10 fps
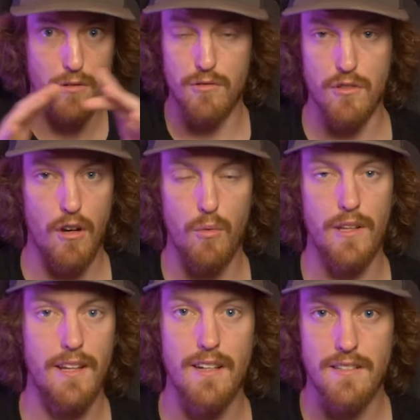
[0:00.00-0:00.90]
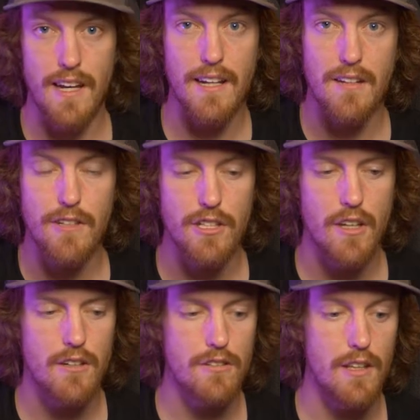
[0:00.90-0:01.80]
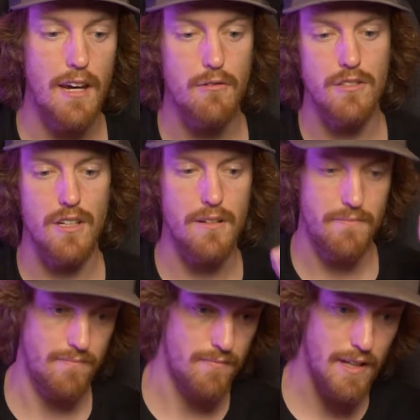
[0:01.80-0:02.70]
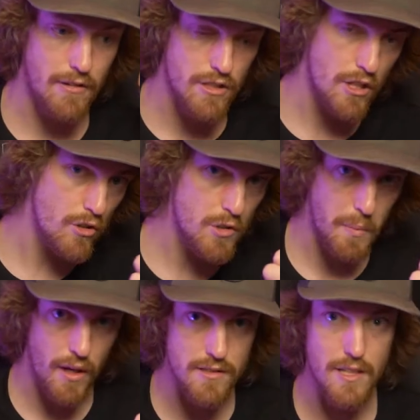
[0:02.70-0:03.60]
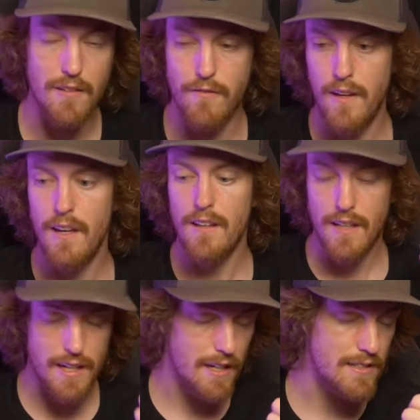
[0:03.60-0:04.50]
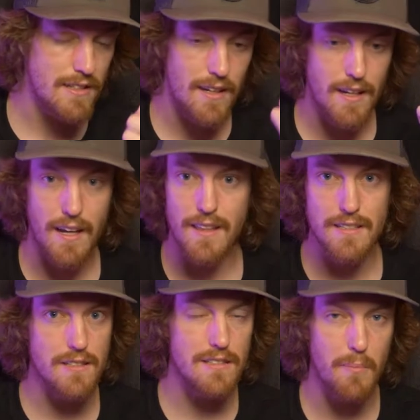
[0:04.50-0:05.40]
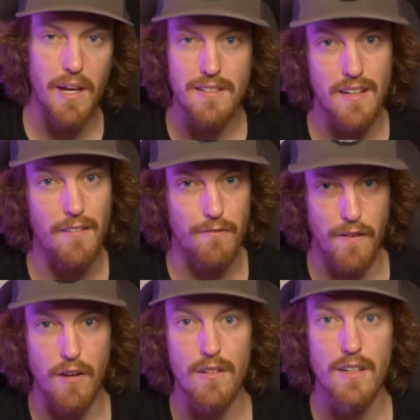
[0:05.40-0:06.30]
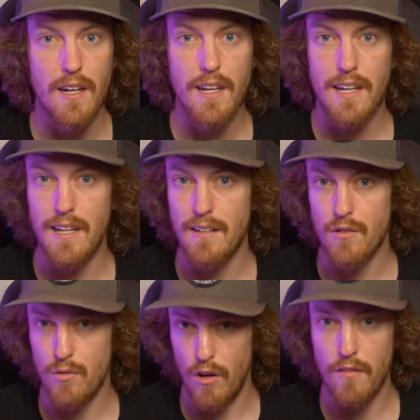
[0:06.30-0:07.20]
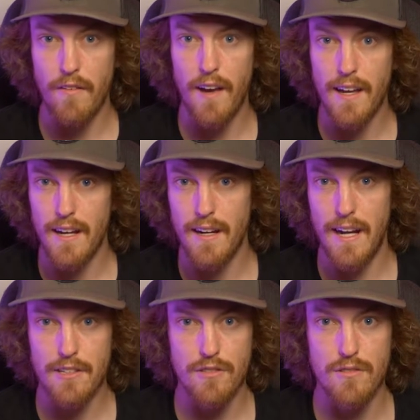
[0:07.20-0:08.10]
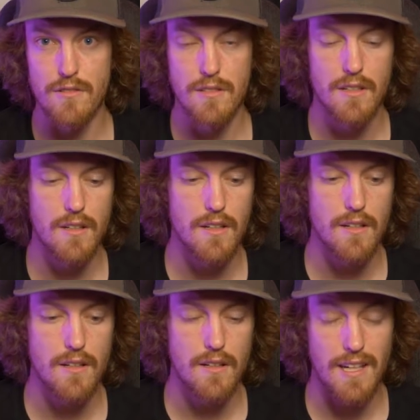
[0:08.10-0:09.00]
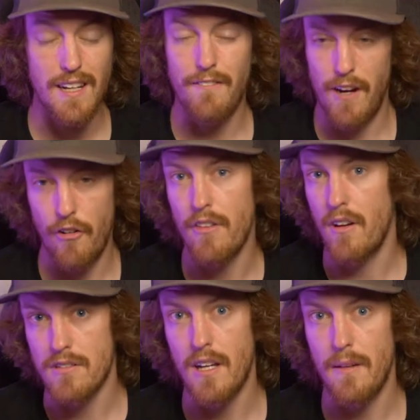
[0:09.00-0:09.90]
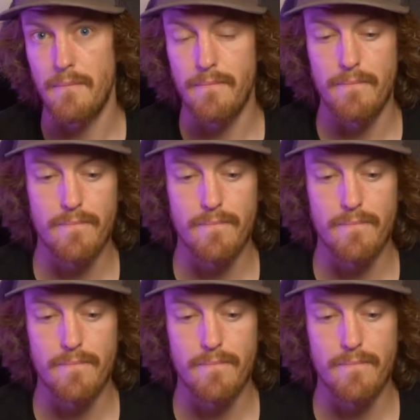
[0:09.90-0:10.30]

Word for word: It was all within a second of each other. So that was a that was a huge positive. Like I said, this is the best I've felt in qualifying at a national in a very long time.